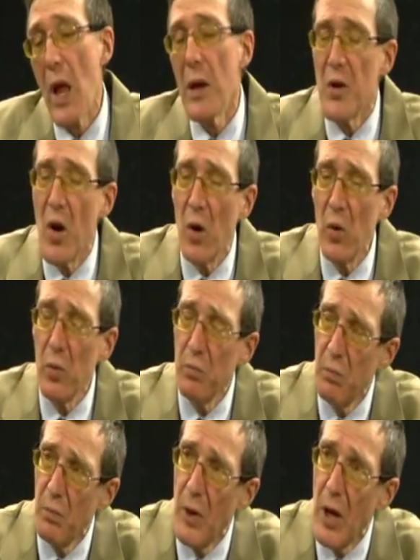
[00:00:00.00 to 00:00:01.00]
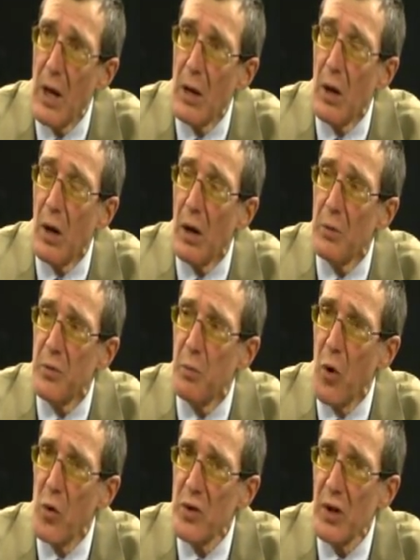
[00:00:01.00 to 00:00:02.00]
No.
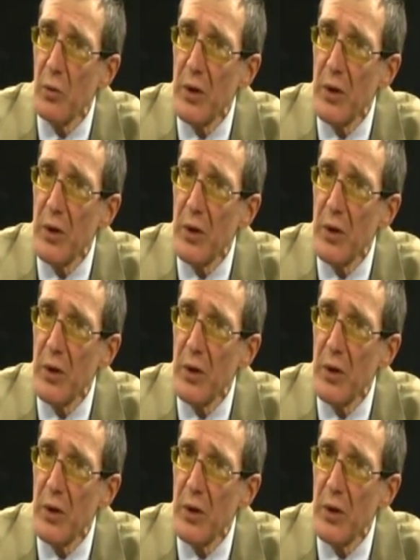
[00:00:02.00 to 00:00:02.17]
Mostly